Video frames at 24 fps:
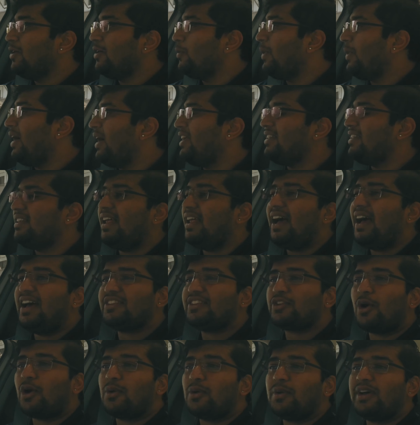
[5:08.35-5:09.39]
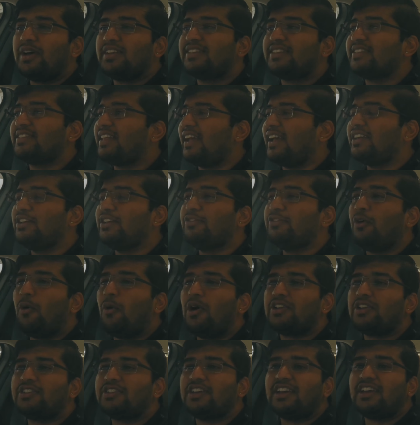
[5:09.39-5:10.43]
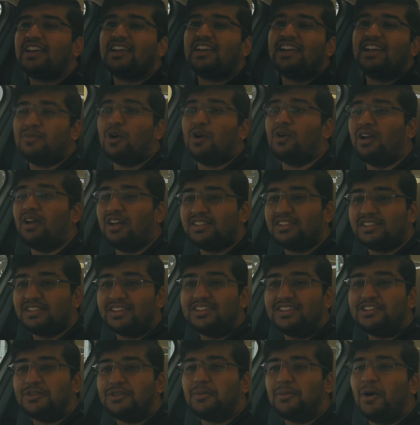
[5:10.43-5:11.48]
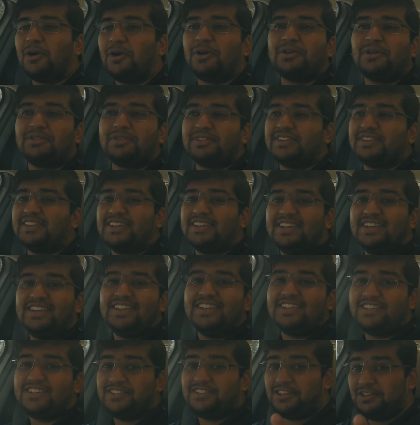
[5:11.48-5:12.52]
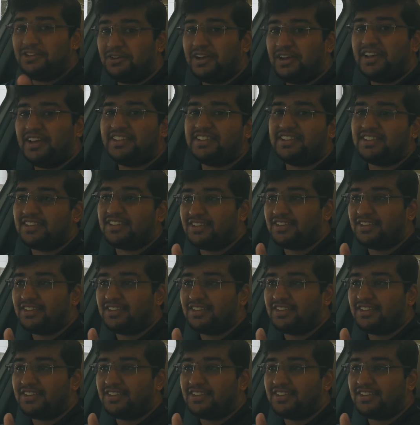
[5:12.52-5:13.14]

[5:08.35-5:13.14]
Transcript: Well, as always, thank you for watching, or until tomorrow, see you guys